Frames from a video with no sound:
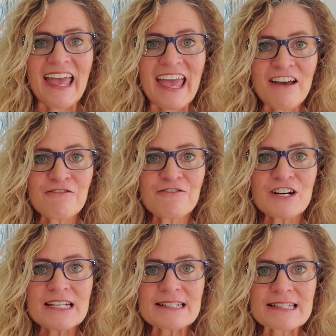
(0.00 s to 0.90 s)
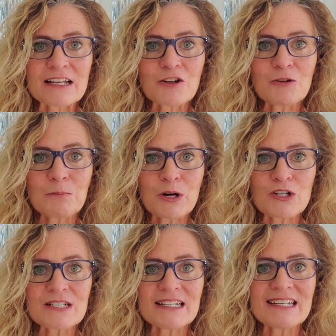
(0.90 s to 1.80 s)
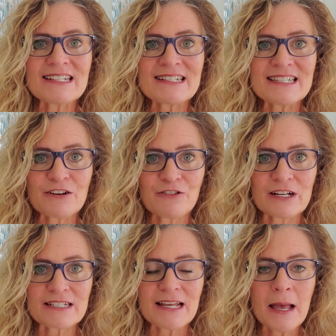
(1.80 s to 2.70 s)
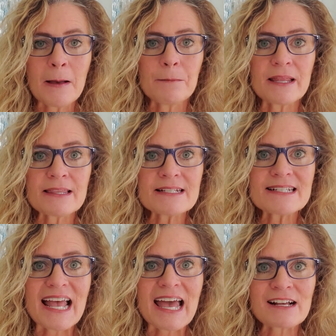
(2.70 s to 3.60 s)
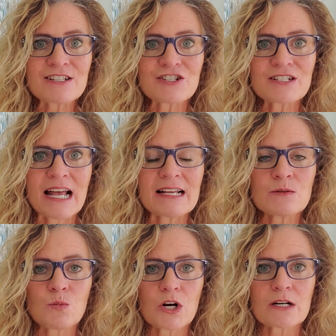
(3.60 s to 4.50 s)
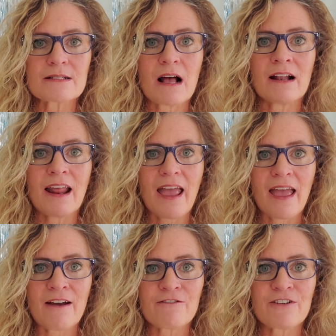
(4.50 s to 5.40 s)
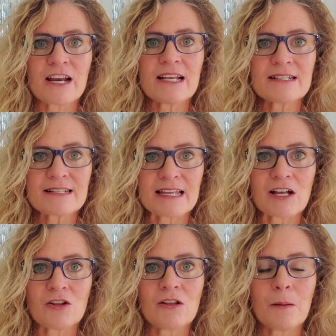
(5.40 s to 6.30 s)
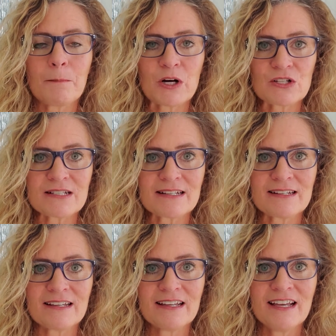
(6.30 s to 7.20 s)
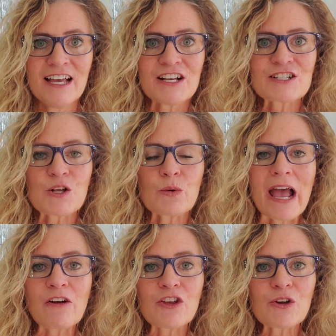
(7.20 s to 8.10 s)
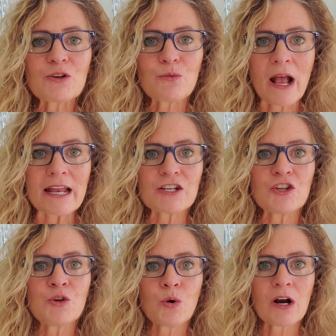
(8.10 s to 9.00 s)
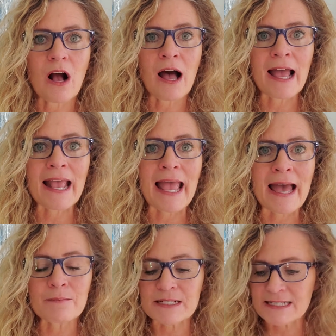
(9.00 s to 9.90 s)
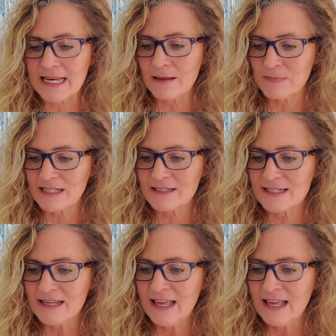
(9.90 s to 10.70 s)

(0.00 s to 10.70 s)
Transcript: Every single person is different, but this exercise works on every single person. So now you can write your I am statement